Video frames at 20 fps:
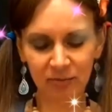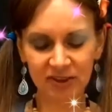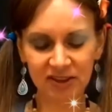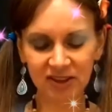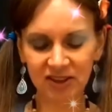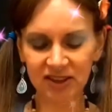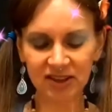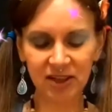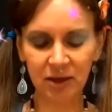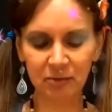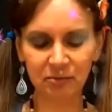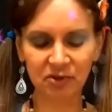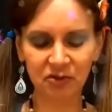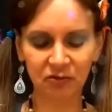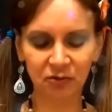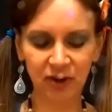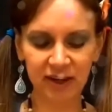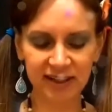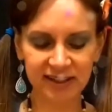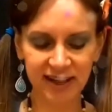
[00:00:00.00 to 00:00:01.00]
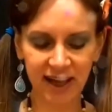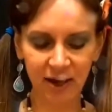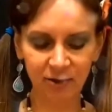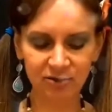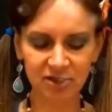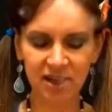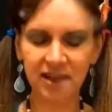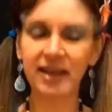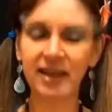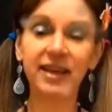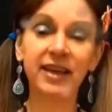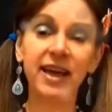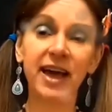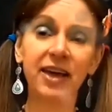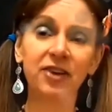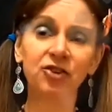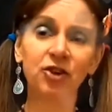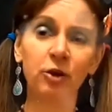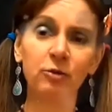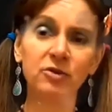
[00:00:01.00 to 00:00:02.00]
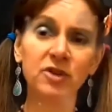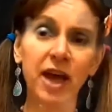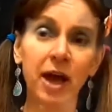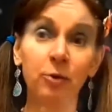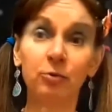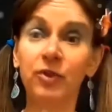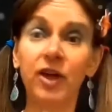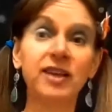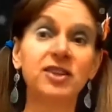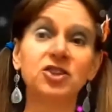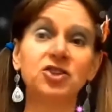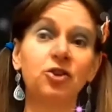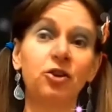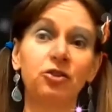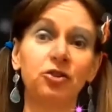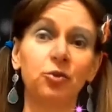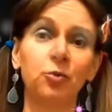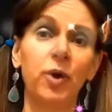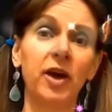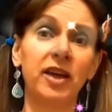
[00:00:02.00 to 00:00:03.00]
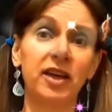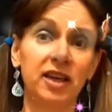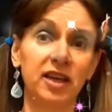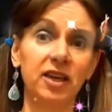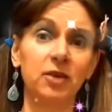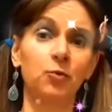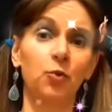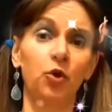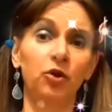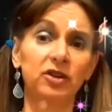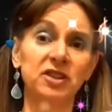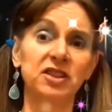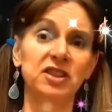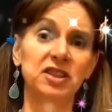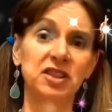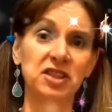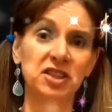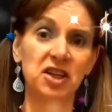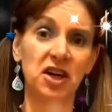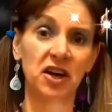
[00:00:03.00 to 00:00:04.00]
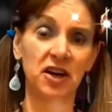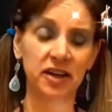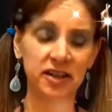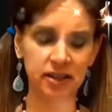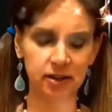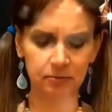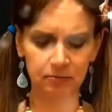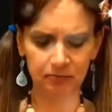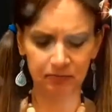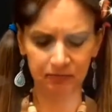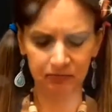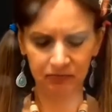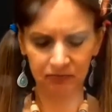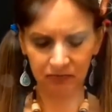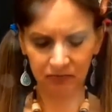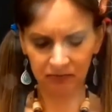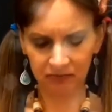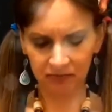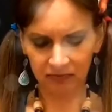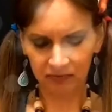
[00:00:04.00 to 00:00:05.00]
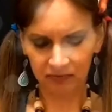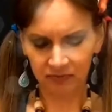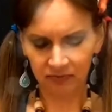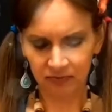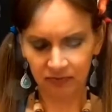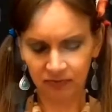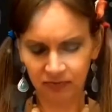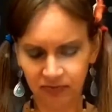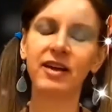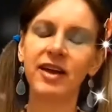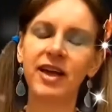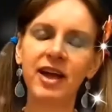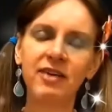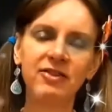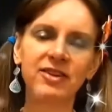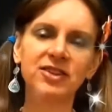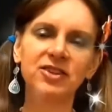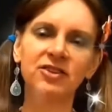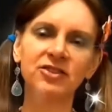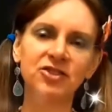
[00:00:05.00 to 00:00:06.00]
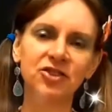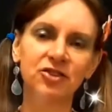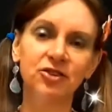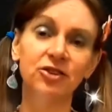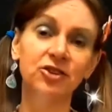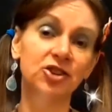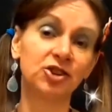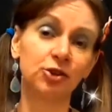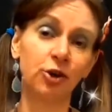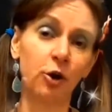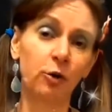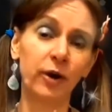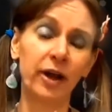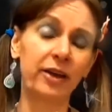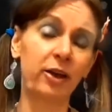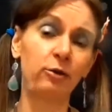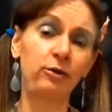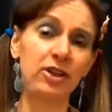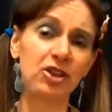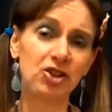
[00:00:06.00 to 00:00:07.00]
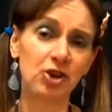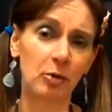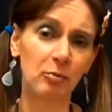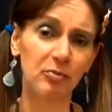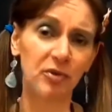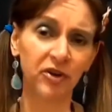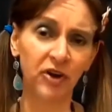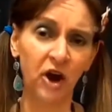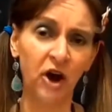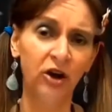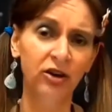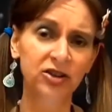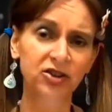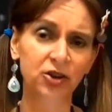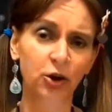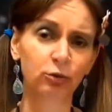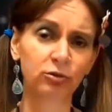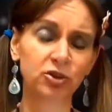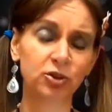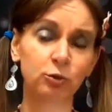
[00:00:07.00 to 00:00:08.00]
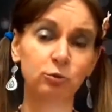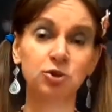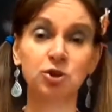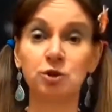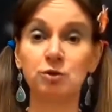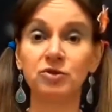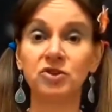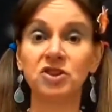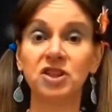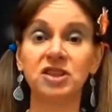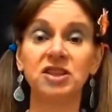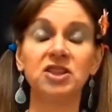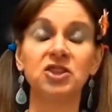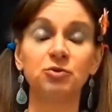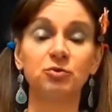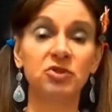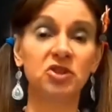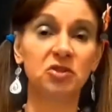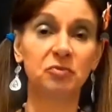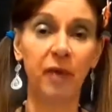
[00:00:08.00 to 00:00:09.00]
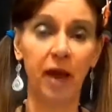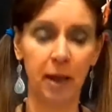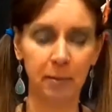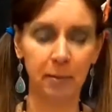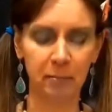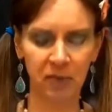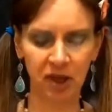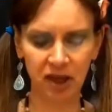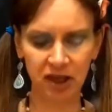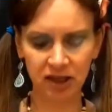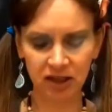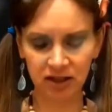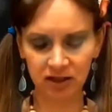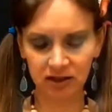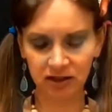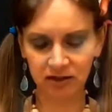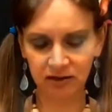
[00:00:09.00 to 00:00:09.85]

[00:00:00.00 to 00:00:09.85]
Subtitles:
Mr. Tibbs freaked out. He had no doubt that's not the way he wanted to die. "I have it under control. I only chomp on arseholes who choose to disrespect me.